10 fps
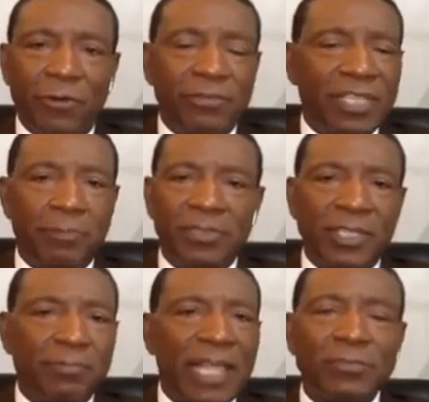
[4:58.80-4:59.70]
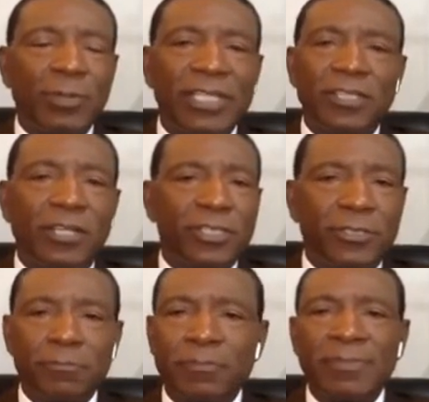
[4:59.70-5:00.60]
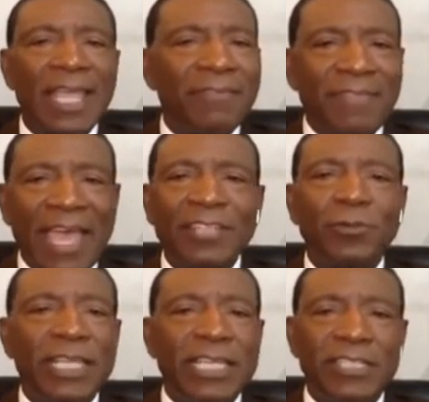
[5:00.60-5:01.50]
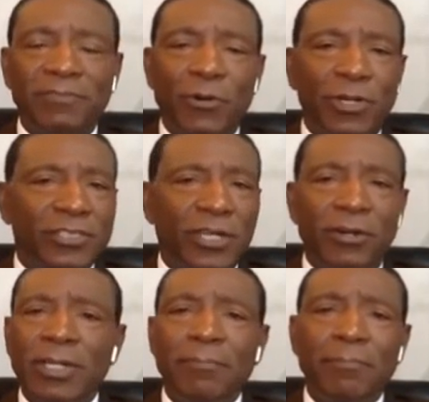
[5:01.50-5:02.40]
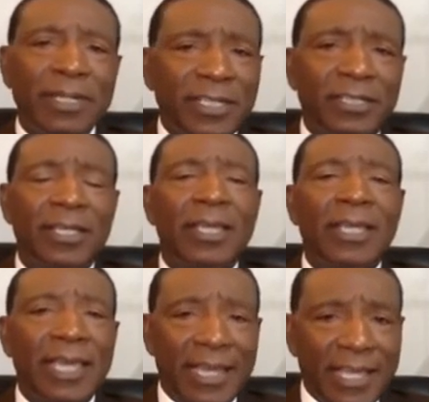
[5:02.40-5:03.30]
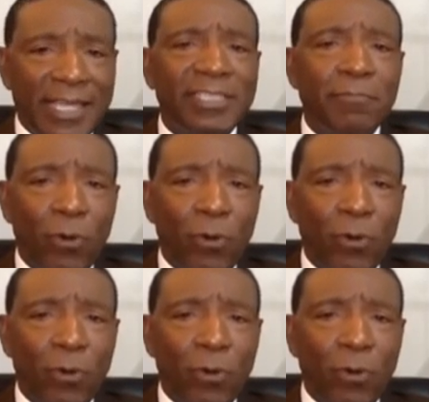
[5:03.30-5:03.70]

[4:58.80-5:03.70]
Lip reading: that 4th championship, that's what he's going to do. And that's what he's focused on. But look, it is